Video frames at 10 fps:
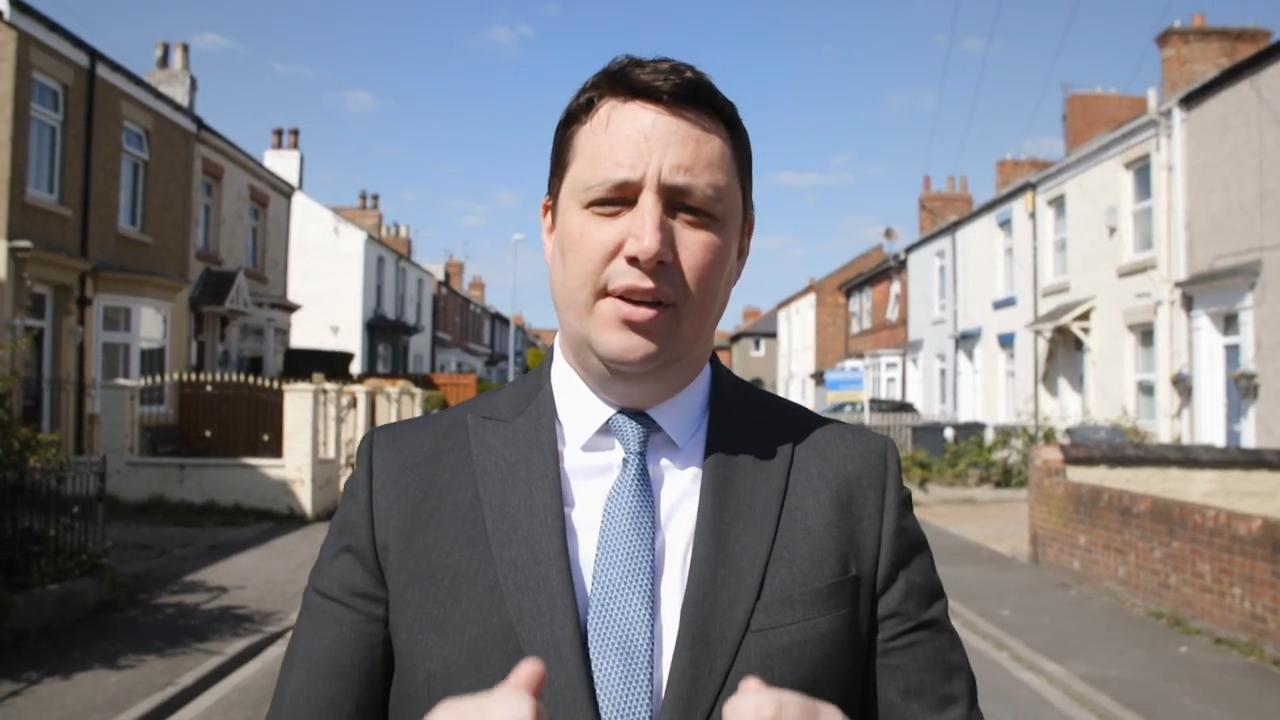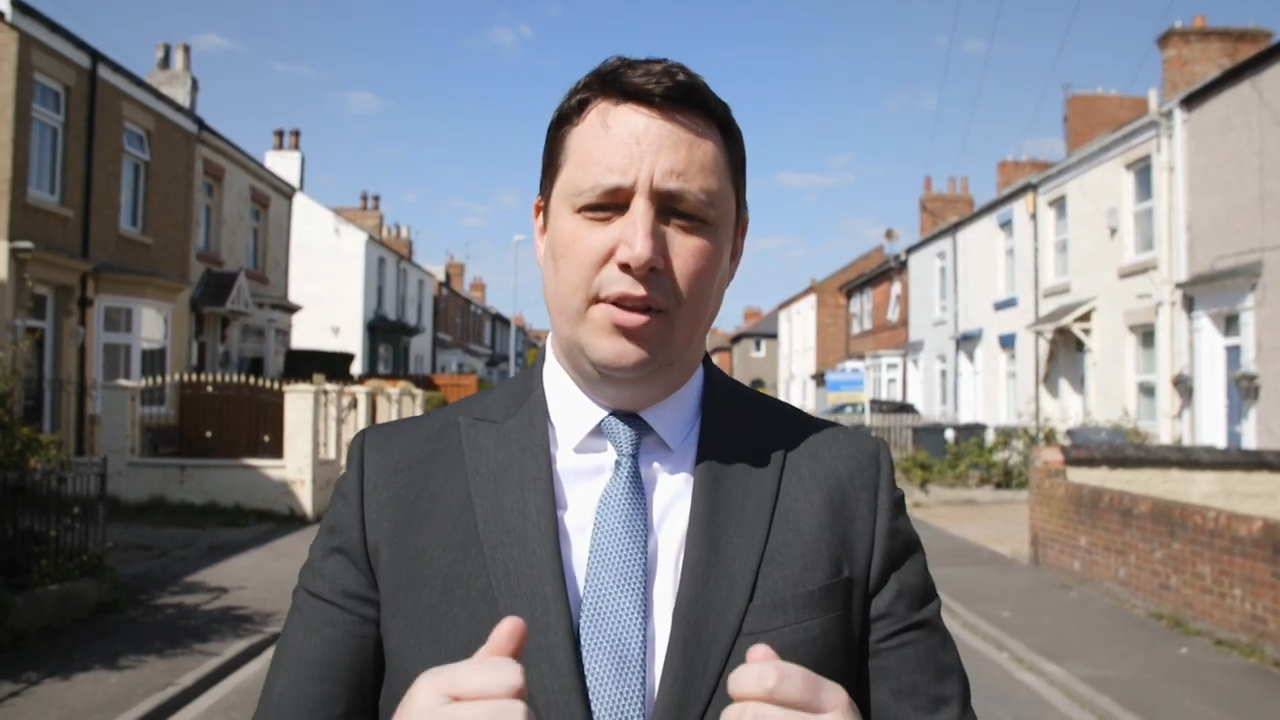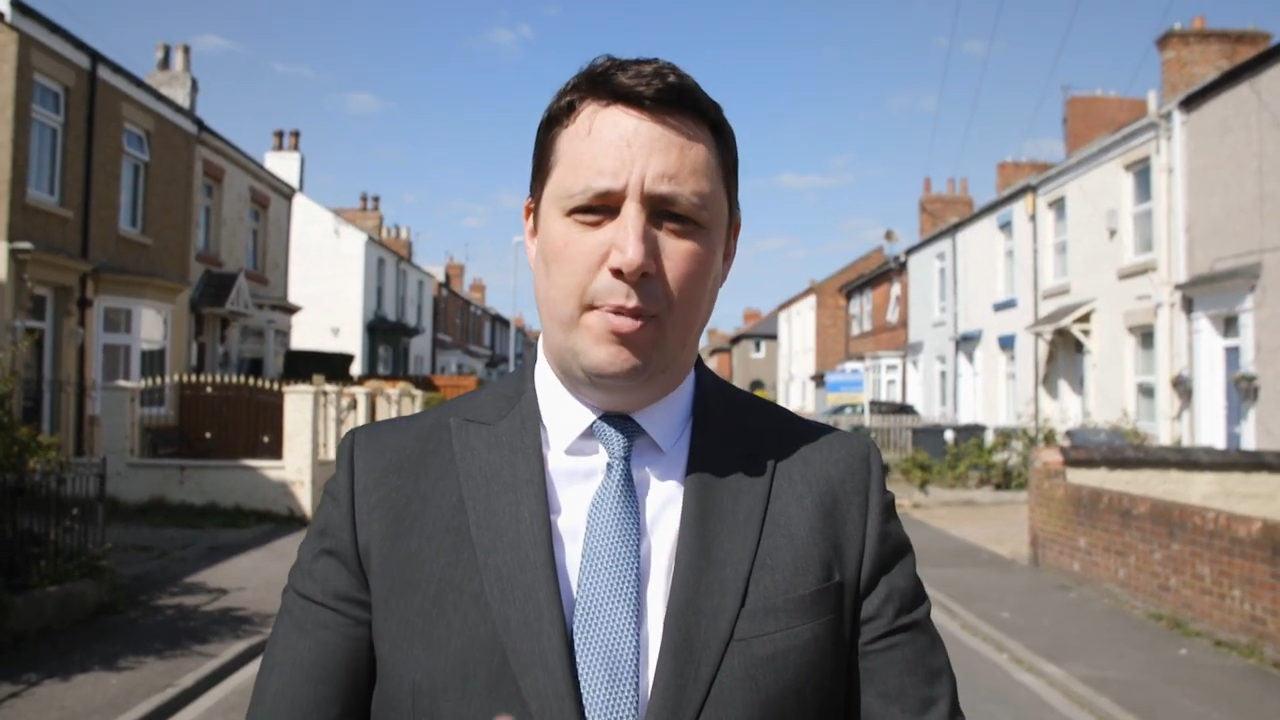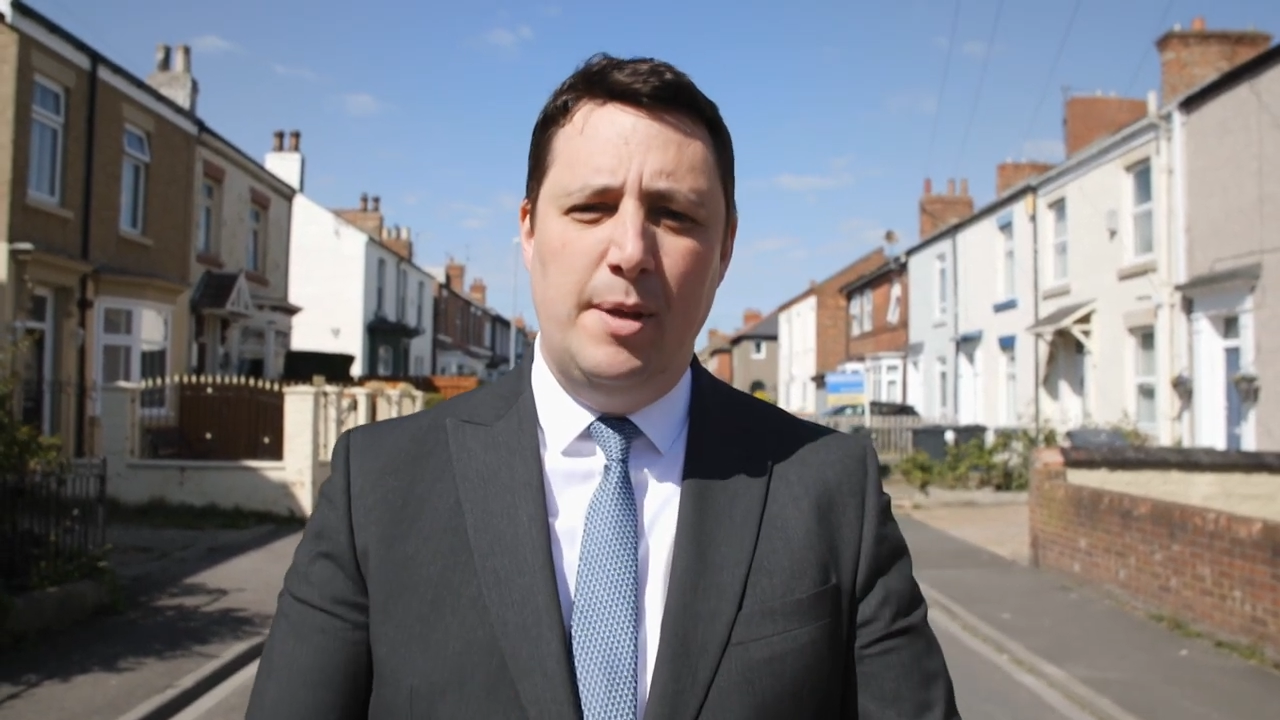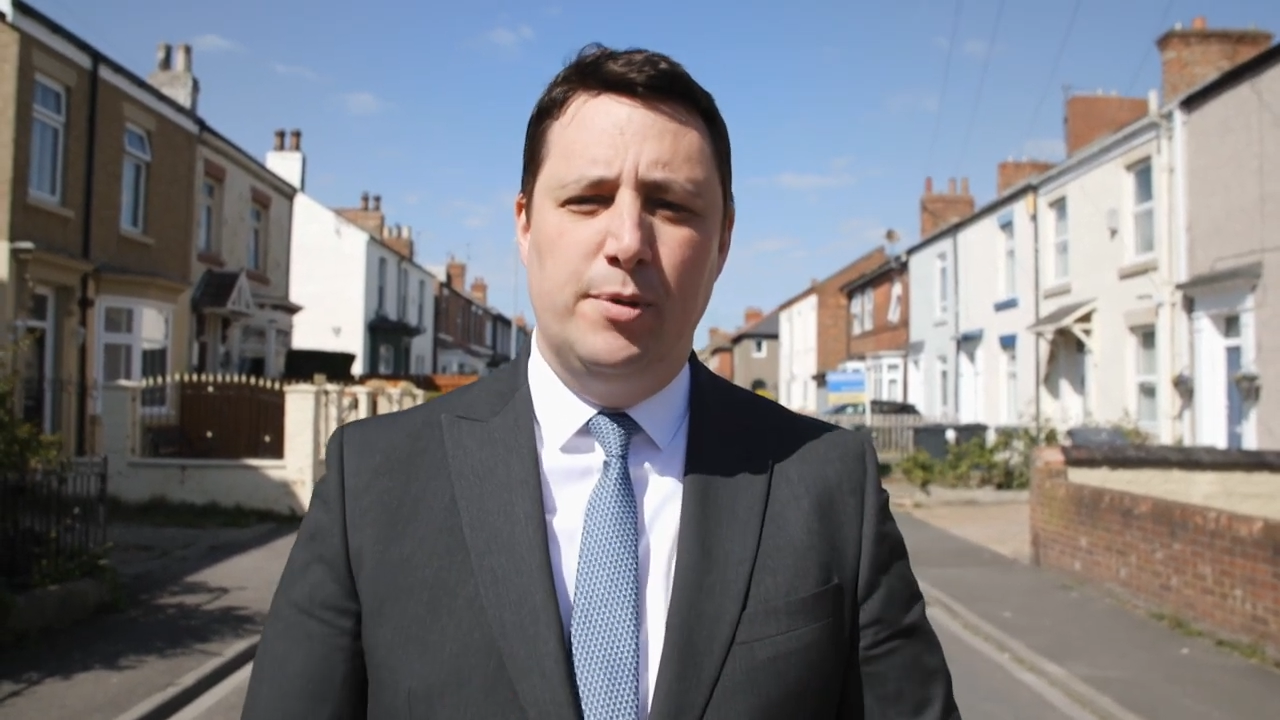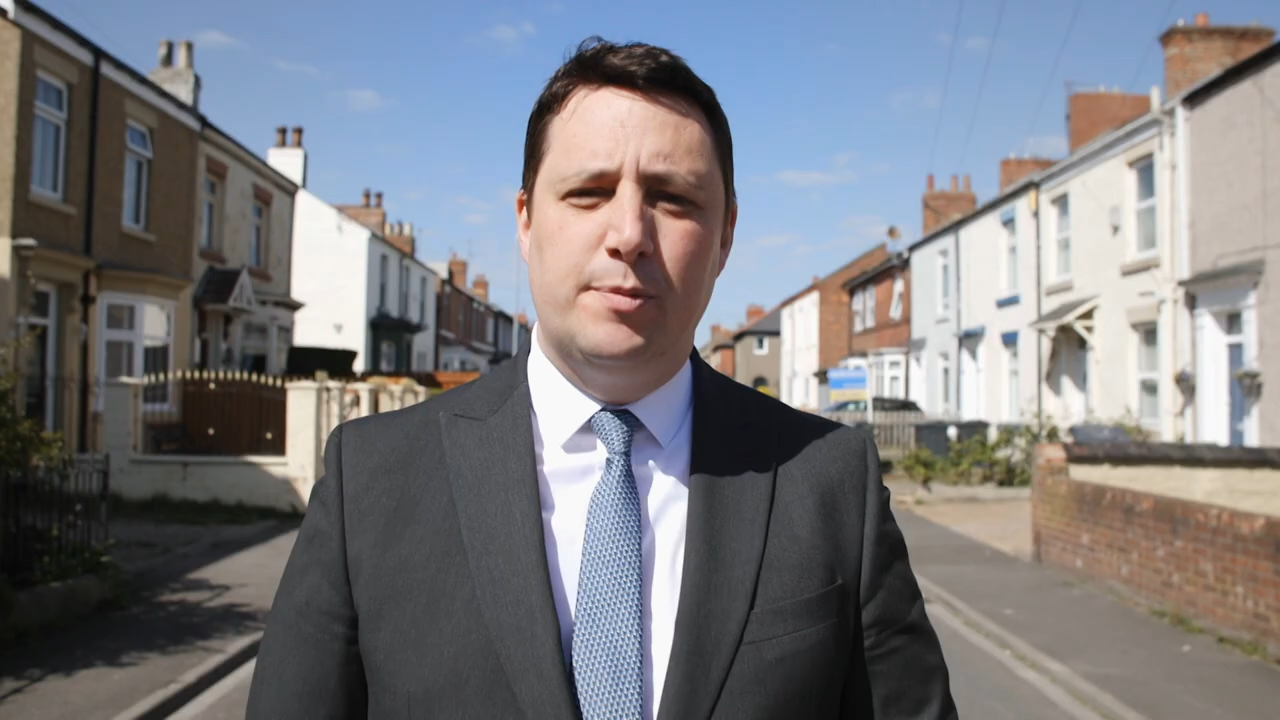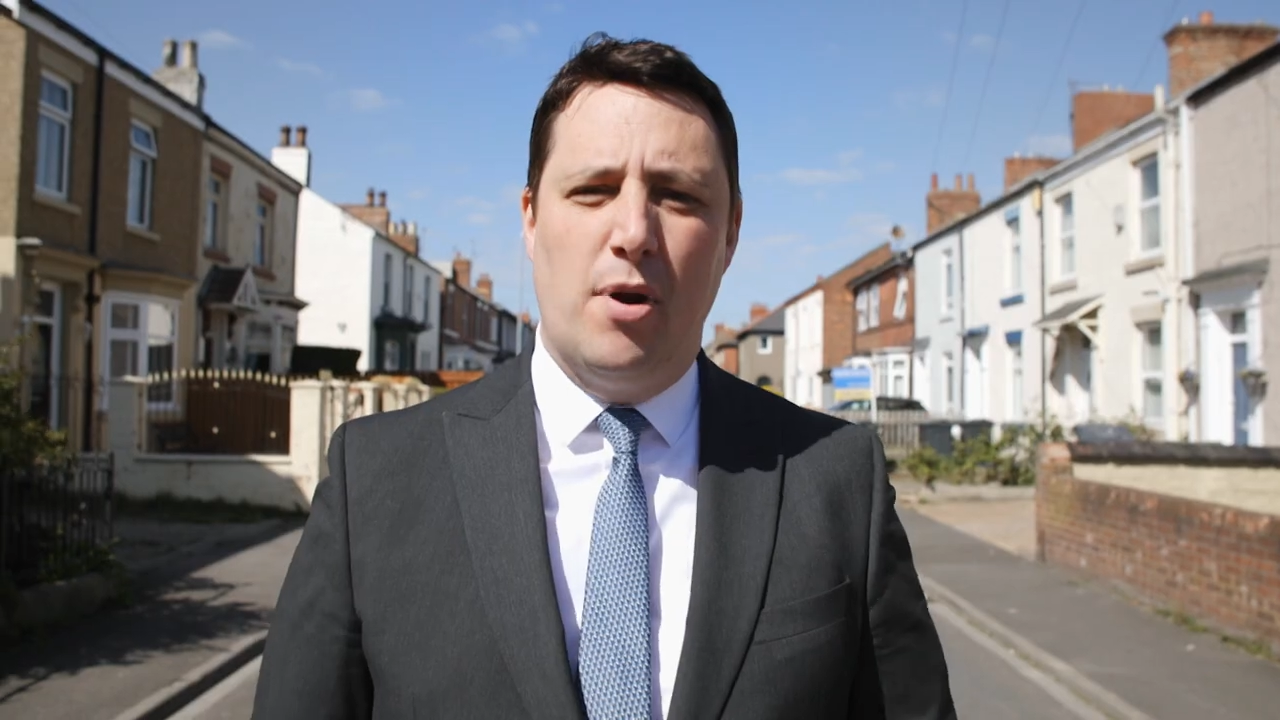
the people's